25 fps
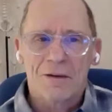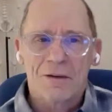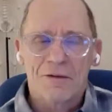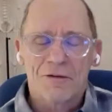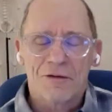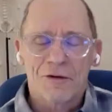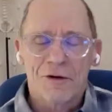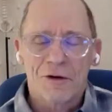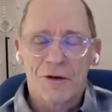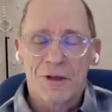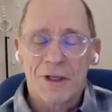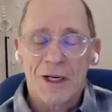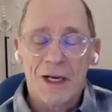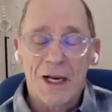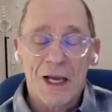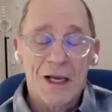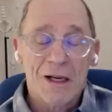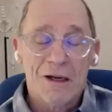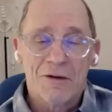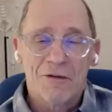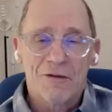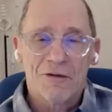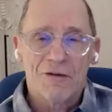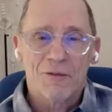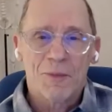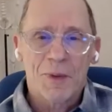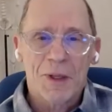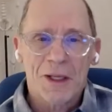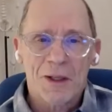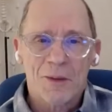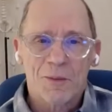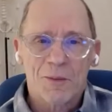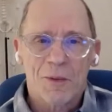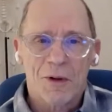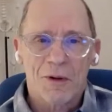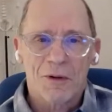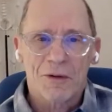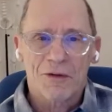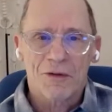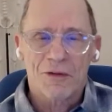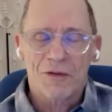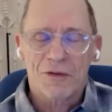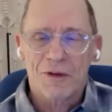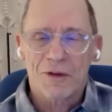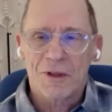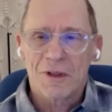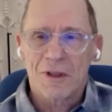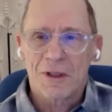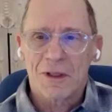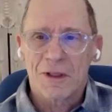For Native peoples
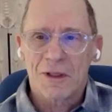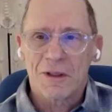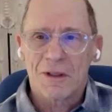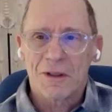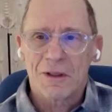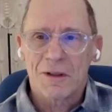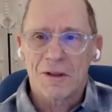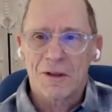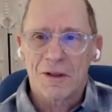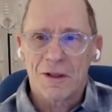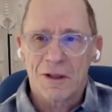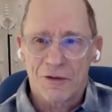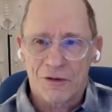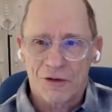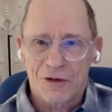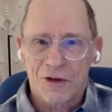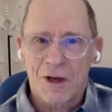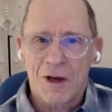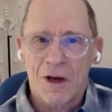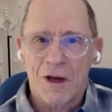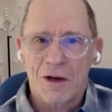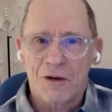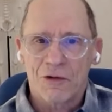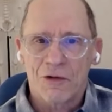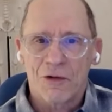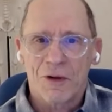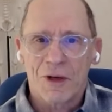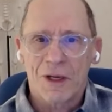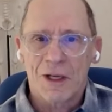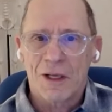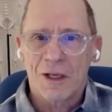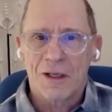in this country,